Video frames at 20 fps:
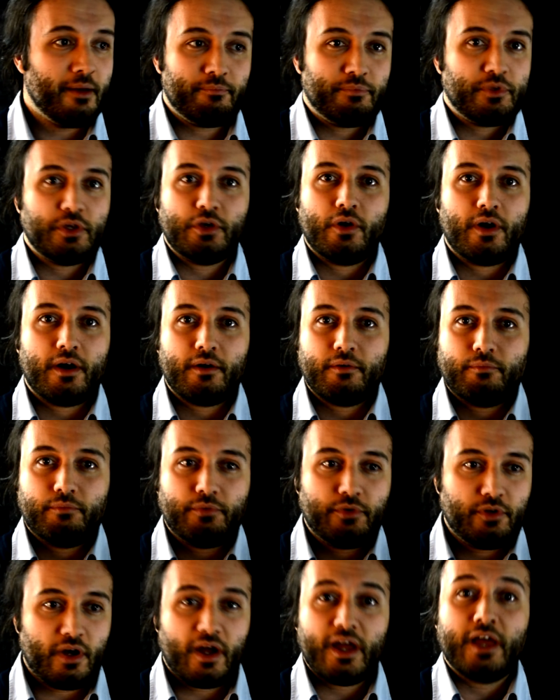You're,
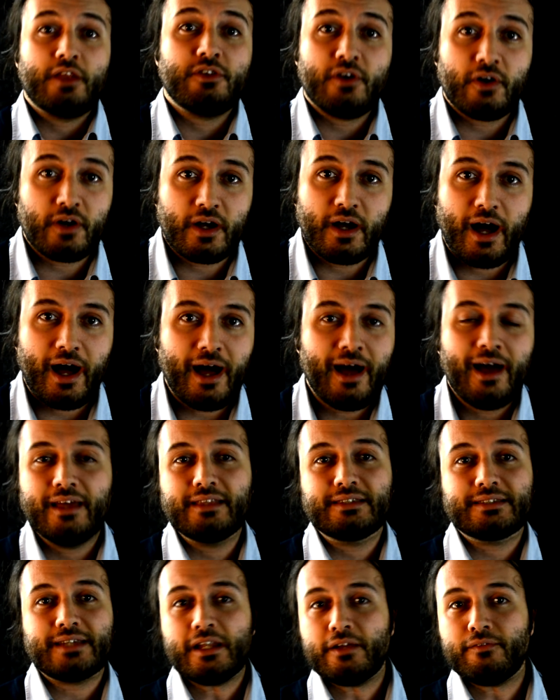you're in your car,
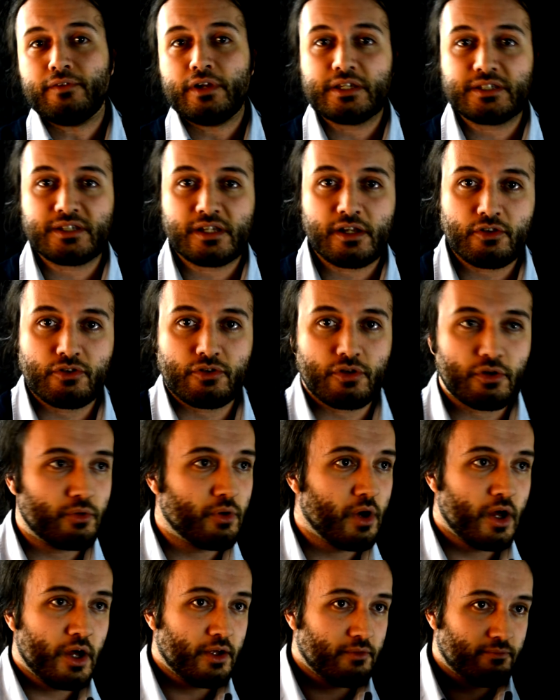instead of listening
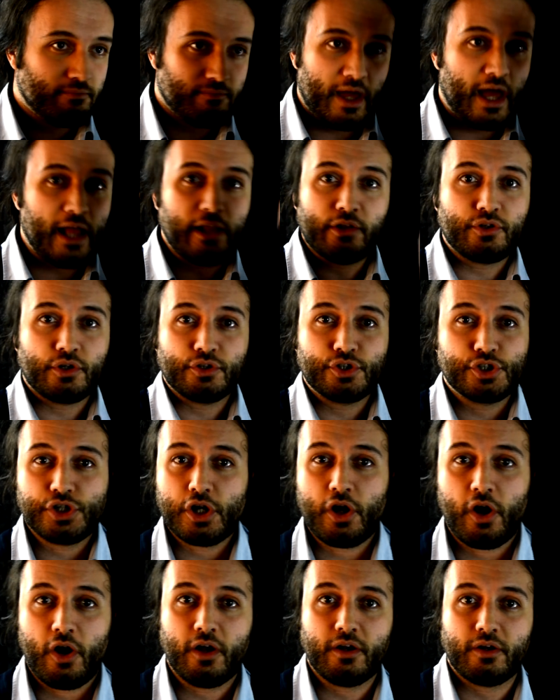to Elton
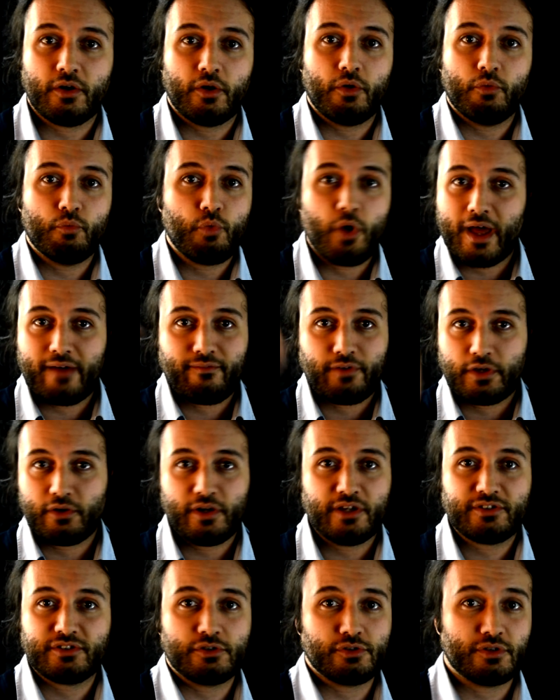John or whatever you're
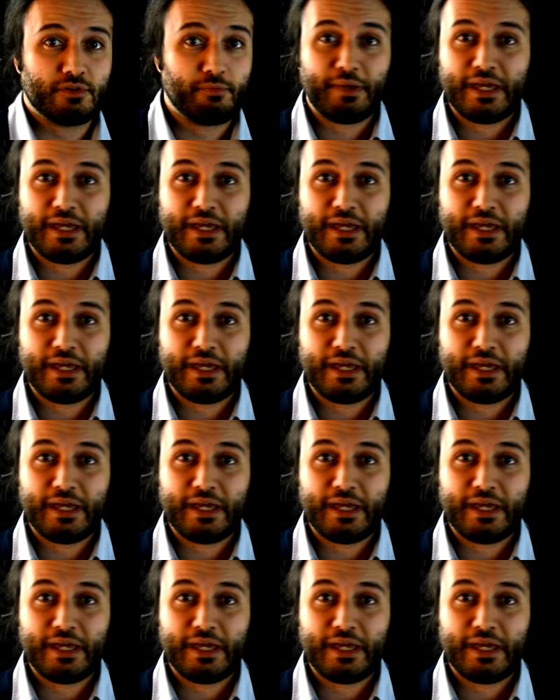listening to, the